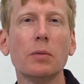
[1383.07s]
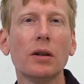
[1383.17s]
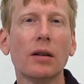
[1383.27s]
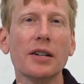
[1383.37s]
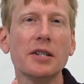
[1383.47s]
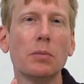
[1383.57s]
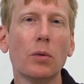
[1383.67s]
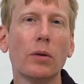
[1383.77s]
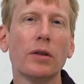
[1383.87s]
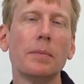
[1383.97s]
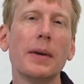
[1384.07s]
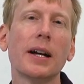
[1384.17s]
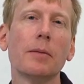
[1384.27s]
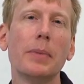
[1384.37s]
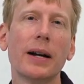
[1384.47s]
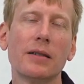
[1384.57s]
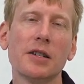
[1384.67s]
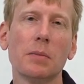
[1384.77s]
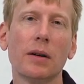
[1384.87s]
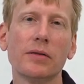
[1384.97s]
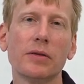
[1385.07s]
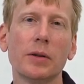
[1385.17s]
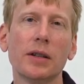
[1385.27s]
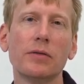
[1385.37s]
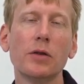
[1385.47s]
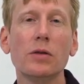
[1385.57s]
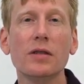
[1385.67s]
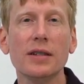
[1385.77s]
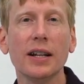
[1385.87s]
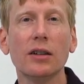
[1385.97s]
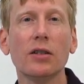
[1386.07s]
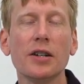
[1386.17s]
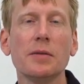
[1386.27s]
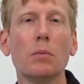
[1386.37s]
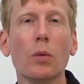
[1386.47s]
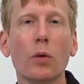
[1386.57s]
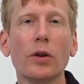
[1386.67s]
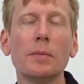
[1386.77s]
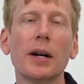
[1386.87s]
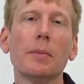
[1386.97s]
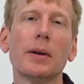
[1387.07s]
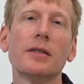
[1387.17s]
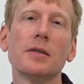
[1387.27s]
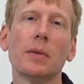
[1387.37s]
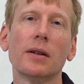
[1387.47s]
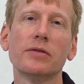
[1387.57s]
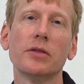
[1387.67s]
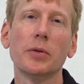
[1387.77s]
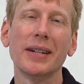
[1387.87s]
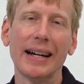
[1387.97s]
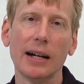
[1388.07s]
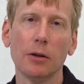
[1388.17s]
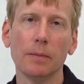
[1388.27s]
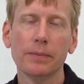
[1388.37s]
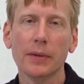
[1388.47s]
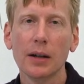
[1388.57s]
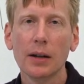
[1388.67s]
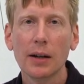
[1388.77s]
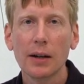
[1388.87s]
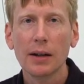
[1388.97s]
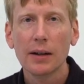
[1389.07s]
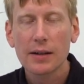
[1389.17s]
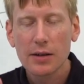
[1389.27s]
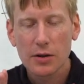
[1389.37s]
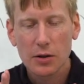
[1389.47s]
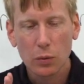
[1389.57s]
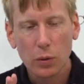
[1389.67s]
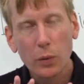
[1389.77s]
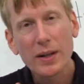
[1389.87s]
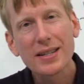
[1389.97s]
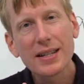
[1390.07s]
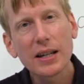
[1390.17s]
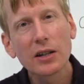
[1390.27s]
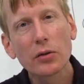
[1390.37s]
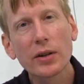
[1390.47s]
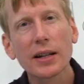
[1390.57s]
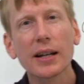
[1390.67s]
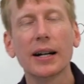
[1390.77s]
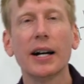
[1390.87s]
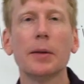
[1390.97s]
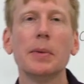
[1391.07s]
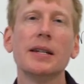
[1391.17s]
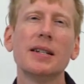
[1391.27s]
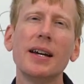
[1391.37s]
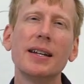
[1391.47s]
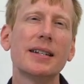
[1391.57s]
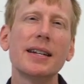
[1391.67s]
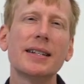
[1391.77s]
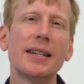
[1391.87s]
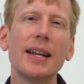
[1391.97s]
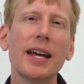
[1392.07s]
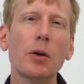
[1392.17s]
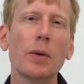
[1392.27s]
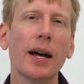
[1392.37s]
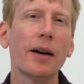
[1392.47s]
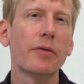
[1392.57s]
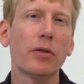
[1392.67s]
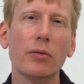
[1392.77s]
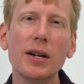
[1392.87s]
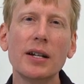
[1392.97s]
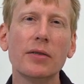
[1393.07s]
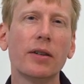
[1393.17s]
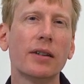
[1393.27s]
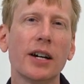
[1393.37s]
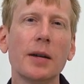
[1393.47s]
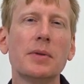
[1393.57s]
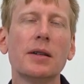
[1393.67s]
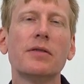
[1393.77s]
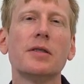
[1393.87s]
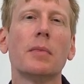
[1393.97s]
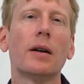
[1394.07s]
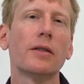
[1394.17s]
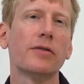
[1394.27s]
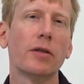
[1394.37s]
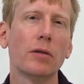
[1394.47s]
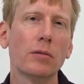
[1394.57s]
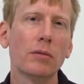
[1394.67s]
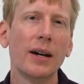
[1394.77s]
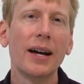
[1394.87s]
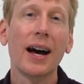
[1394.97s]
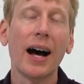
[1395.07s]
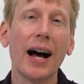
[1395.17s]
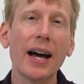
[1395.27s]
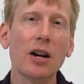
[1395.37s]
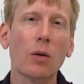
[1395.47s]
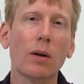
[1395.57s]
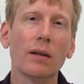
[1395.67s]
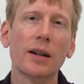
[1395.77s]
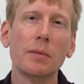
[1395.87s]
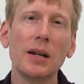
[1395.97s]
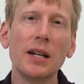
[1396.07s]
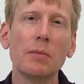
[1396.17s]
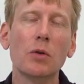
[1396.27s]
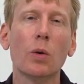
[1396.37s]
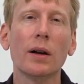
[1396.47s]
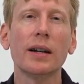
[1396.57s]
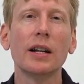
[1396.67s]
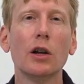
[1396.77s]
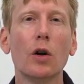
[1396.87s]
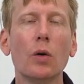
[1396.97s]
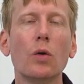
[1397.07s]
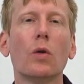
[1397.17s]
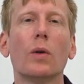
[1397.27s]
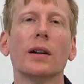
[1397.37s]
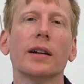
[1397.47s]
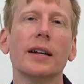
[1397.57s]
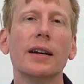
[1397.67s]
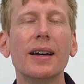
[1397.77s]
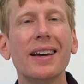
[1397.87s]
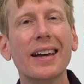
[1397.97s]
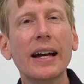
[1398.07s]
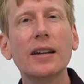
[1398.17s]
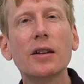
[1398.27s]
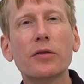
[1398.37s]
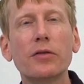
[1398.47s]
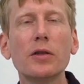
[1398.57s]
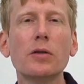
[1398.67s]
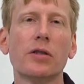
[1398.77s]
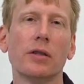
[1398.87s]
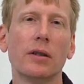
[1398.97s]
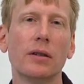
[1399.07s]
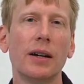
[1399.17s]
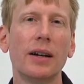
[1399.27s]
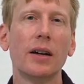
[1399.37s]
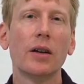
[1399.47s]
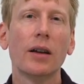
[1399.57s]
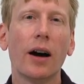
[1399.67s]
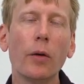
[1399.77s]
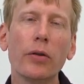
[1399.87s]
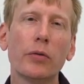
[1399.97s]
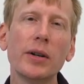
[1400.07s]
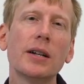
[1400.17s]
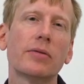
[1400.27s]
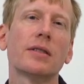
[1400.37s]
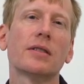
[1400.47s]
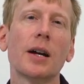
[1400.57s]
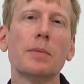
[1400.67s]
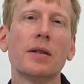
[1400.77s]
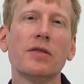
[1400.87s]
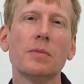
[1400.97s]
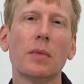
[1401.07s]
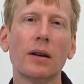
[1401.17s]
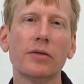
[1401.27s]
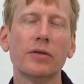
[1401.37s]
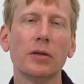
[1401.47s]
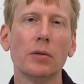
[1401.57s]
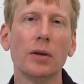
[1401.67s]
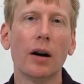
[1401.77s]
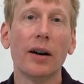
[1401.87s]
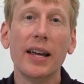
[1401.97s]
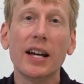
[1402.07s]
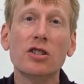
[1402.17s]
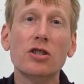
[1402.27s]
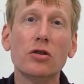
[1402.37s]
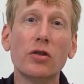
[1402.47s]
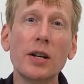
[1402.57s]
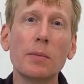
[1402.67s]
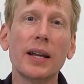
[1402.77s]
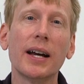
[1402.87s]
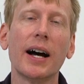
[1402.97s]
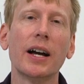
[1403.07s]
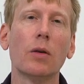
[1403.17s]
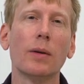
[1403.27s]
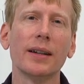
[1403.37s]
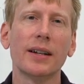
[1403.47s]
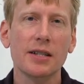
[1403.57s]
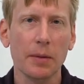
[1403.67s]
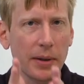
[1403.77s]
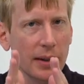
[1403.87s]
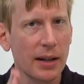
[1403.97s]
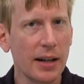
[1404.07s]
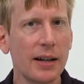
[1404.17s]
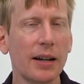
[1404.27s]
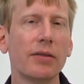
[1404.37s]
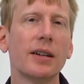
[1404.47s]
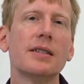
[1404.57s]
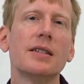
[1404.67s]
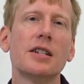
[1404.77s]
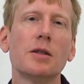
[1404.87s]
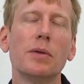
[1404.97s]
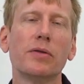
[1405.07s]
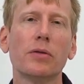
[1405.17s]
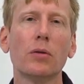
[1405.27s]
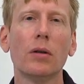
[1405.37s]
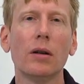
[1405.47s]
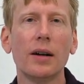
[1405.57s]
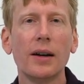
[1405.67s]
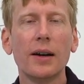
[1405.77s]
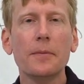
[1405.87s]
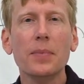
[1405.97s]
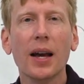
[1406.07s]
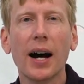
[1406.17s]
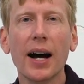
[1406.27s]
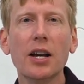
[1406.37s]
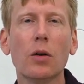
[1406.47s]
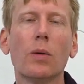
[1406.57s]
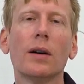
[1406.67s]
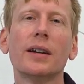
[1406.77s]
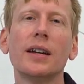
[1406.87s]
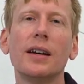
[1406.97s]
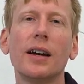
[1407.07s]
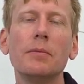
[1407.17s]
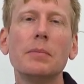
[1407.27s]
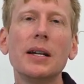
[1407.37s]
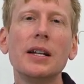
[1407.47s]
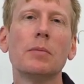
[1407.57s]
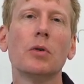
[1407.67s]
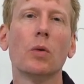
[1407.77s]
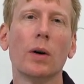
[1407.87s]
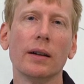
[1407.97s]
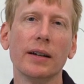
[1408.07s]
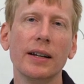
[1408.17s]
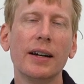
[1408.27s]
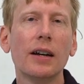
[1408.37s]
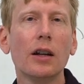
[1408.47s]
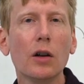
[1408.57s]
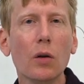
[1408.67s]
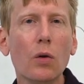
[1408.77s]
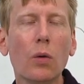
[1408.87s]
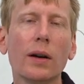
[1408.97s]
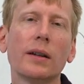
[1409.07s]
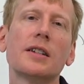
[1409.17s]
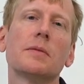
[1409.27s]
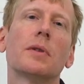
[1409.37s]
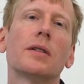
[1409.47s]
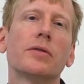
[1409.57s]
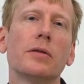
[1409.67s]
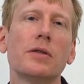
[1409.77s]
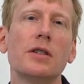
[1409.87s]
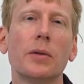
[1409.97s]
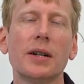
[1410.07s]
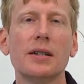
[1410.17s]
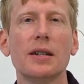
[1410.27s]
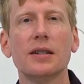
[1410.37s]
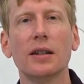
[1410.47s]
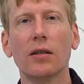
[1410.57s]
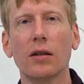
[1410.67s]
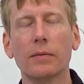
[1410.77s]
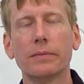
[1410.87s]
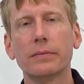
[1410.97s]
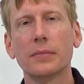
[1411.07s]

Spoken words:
It would cost more to make a better smartphone in the future, just like it costs more to make a better smartphone now. So what we see in the real economy is, say today we have 3 different types of smartphone: high quality, medium quality, low quality. And in the future, our 3 different types of smartphone are extremely high quality, something that didn't even exist before, high quality, and medium quality. Low quality smartphones don't exist at all.